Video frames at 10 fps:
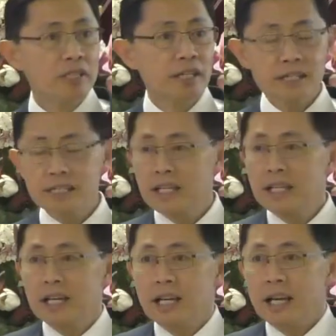says,
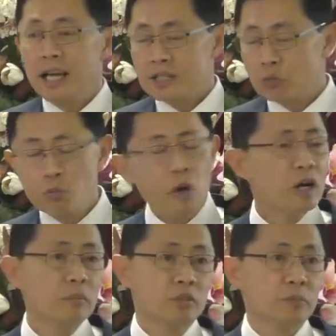as
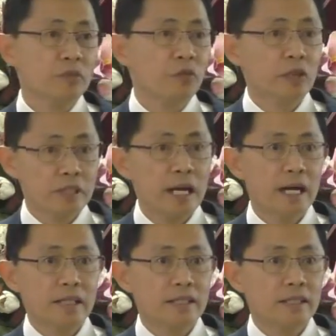worms before his
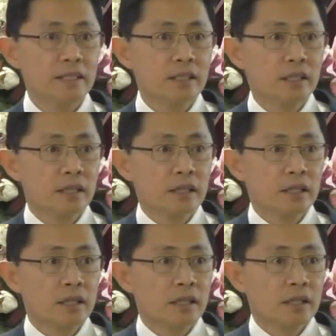eyes.
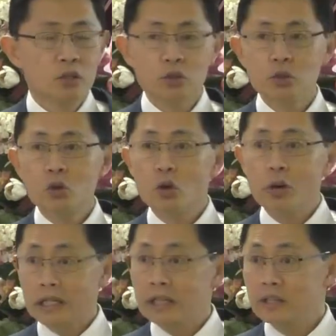Do you owe
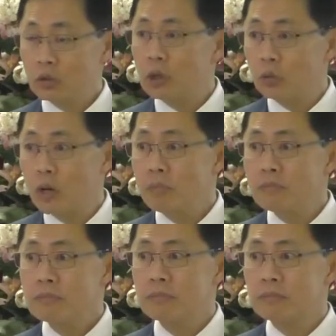anything to a
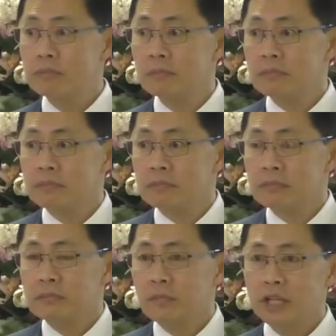worm?
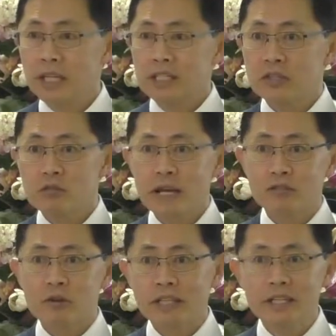Okay, there's a
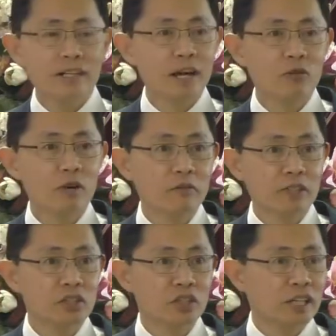rat running down, around
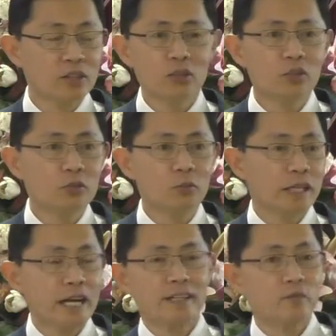in church. I don't know. We,
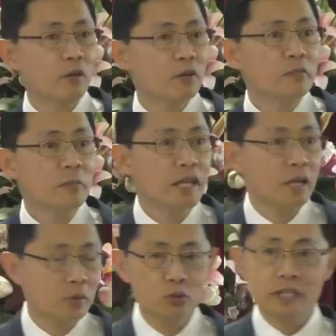can't, we haven't been
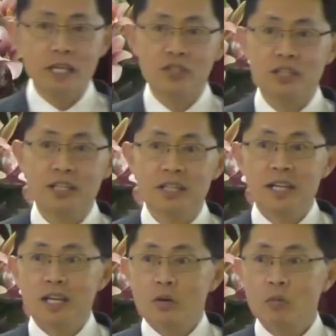able to catch it.
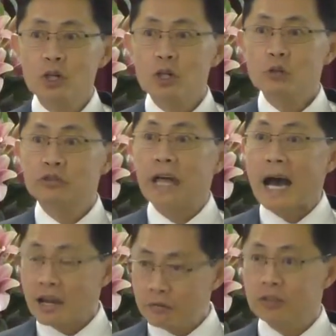Will you
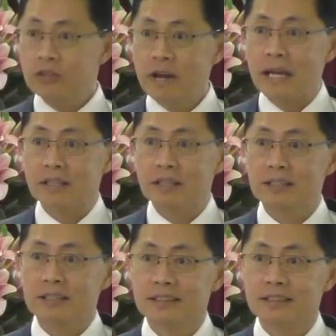die for the rat?